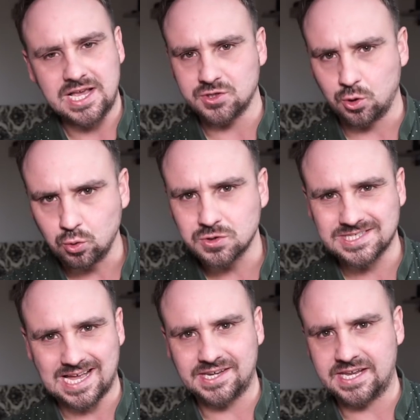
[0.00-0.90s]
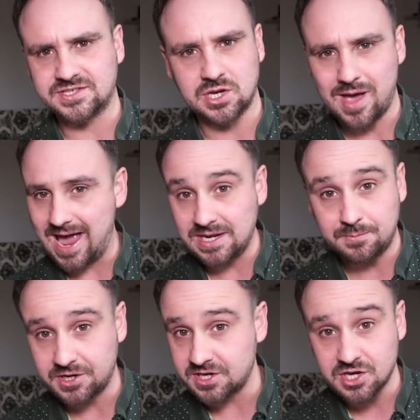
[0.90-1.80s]
It's all standing, so
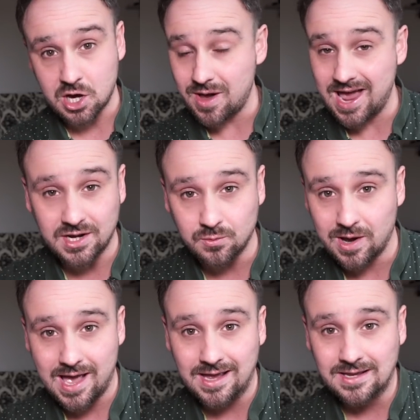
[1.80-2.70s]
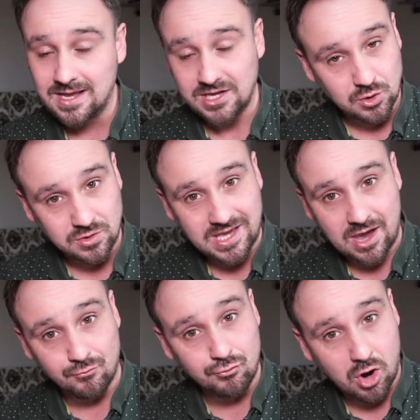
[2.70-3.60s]
anybody can go anywhere. You can
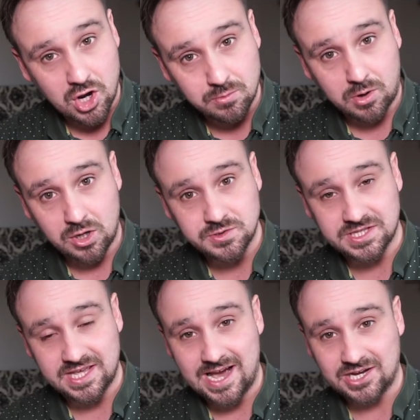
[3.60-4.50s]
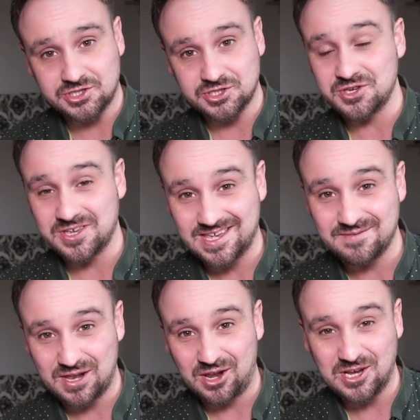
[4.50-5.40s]
get right up close to the action. You can
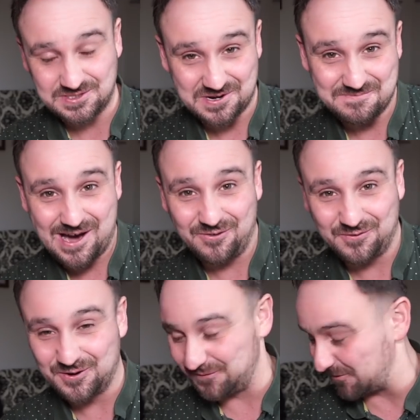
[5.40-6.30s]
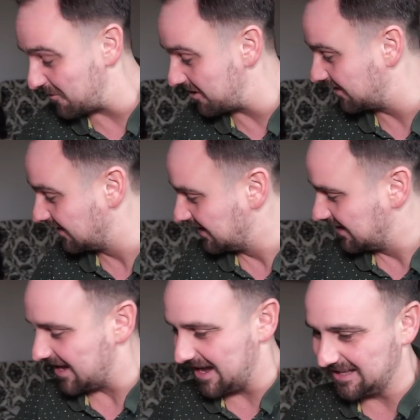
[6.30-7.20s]
give the linesman a mouthful if you want.
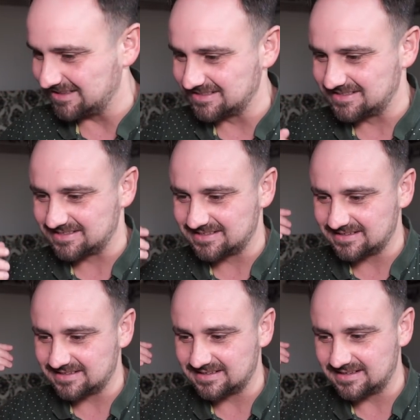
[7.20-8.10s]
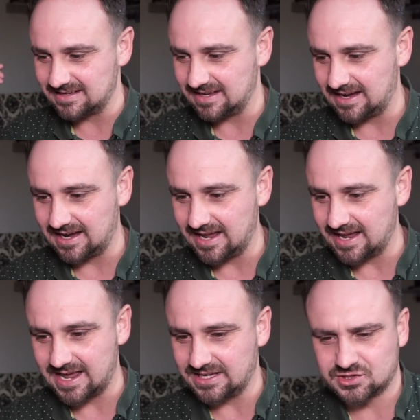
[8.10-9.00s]
And
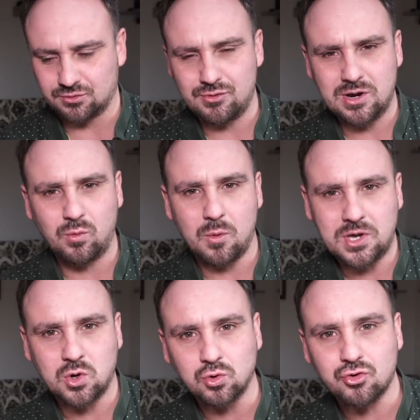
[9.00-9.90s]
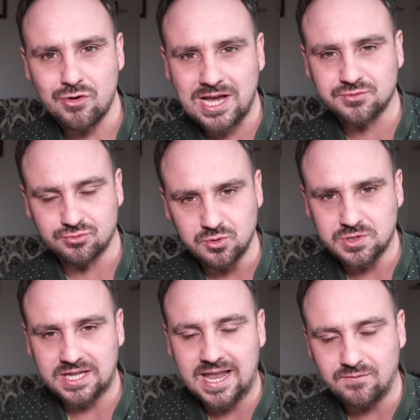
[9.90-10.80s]
it's a real, what we call
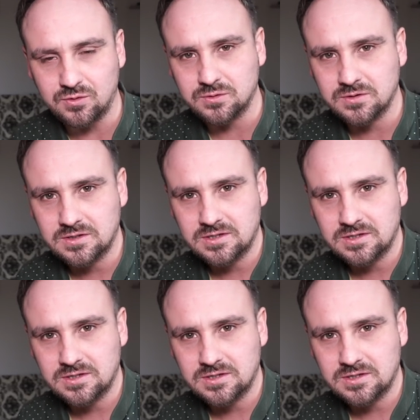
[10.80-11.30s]
grassroots level